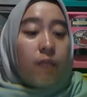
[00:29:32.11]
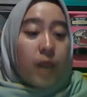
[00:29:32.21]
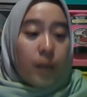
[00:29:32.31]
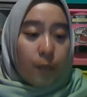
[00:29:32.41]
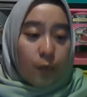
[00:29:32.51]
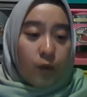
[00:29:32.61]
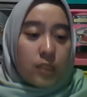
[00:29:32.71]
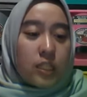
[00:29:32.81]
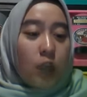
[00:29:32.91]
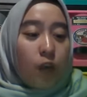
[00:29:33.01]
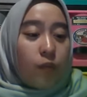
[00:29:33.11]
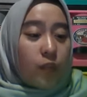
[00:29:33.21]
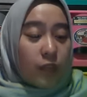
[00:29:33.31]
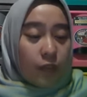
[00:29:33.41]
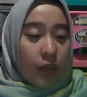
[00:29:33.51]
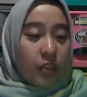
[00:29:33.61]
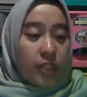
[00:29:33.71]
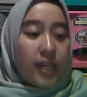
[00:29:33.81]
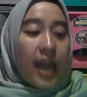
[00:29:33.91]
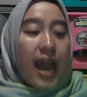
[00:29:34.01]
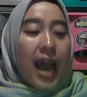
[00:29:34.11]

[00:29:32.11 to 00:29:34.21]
by the process of motivation